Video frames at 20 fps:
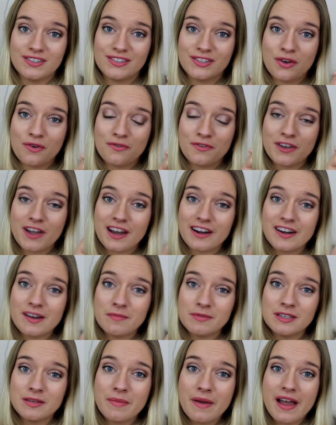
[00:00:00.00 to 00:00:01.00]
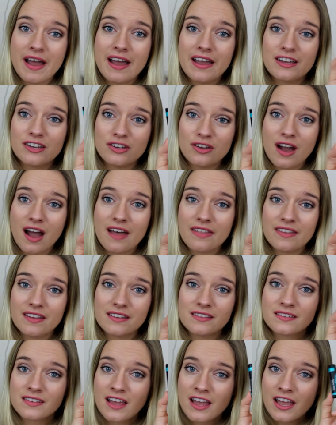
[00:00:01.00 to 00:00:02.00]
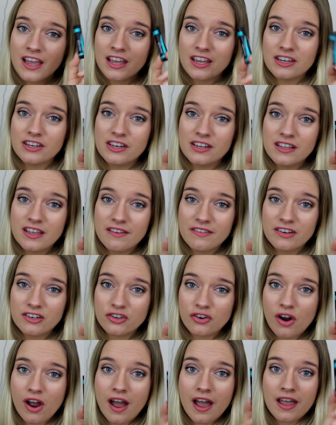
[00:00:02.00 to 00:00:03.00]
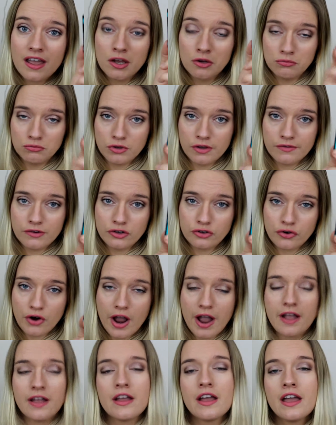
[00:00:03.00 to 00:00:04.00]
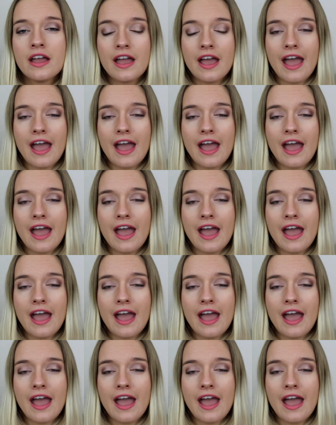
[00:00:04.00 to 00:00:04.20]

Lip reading: So if you got an Ipsy bag and you got this, and you didn't give it a try, give it a try.